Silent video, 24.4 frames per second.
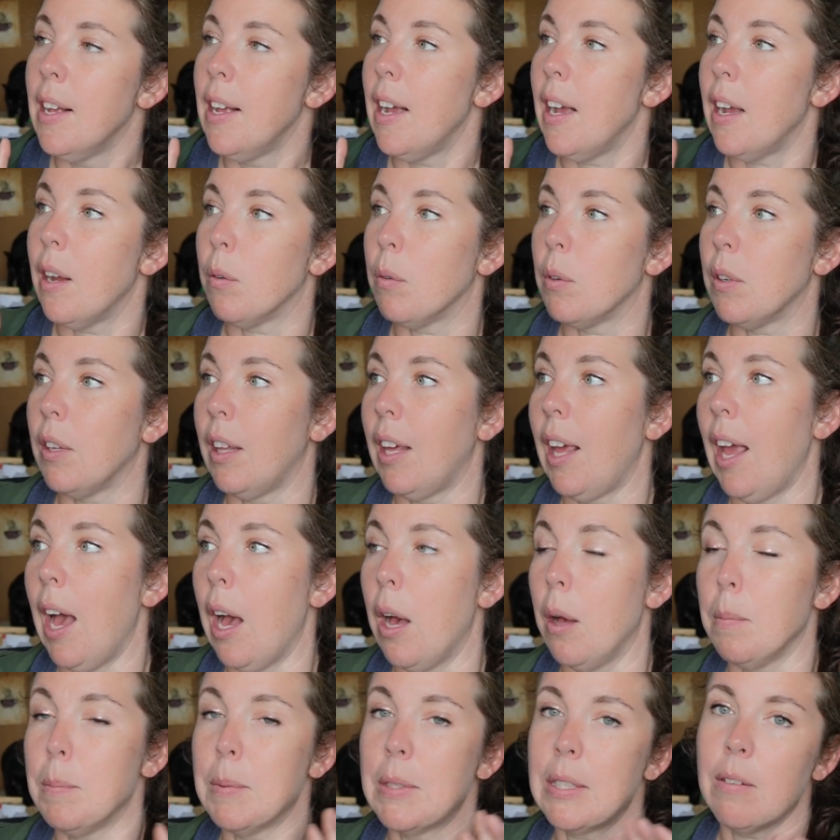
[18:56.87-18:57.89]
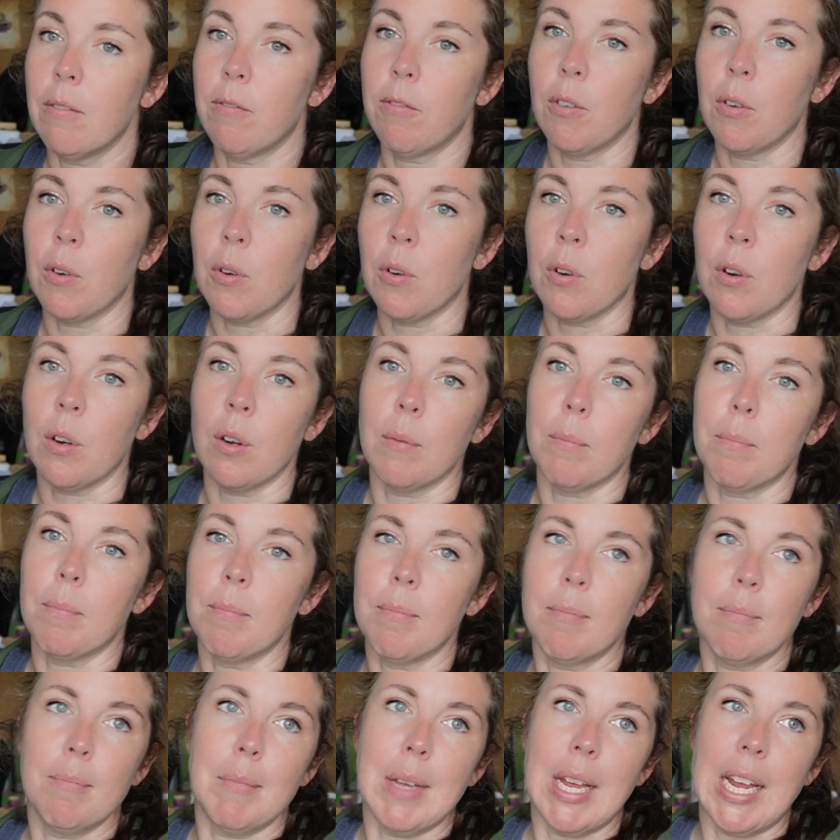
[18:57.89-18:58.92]
It really helps for
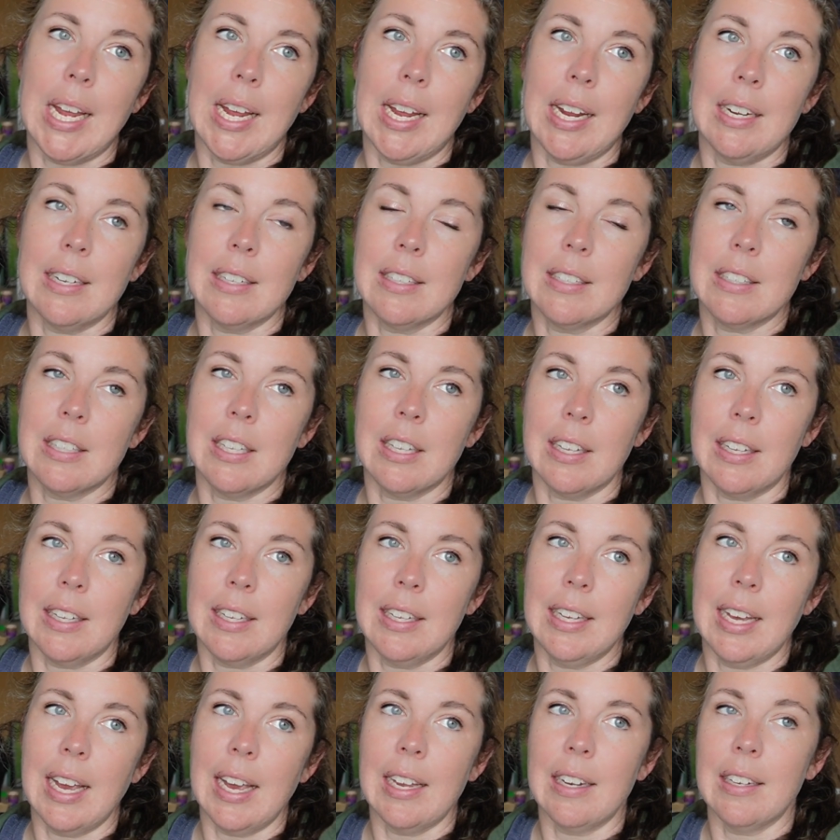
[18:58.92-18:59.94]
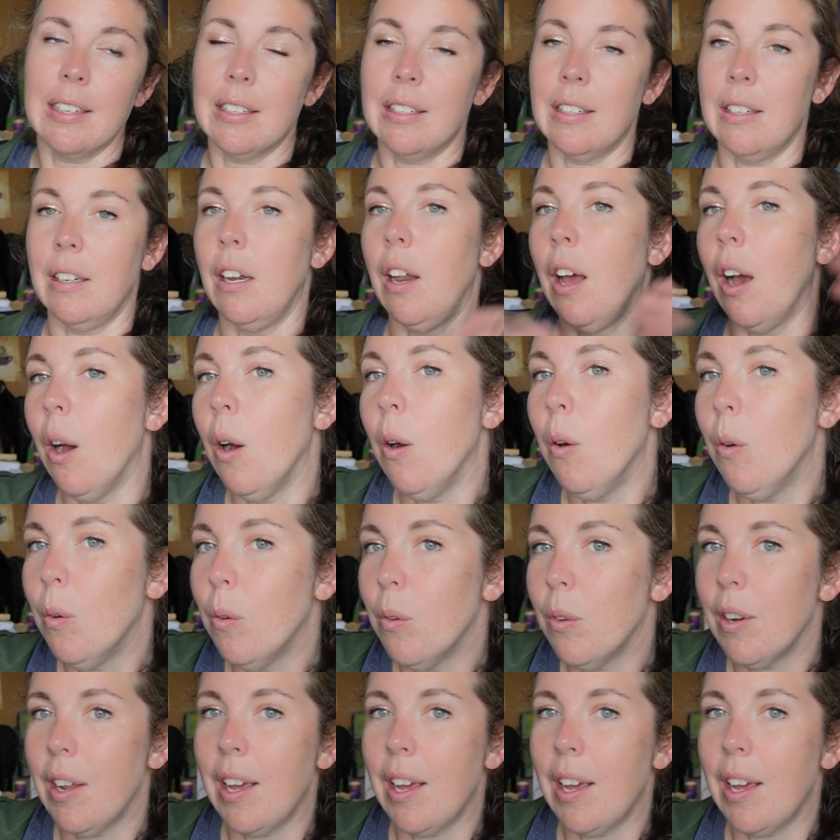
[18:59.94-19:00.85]
me to get known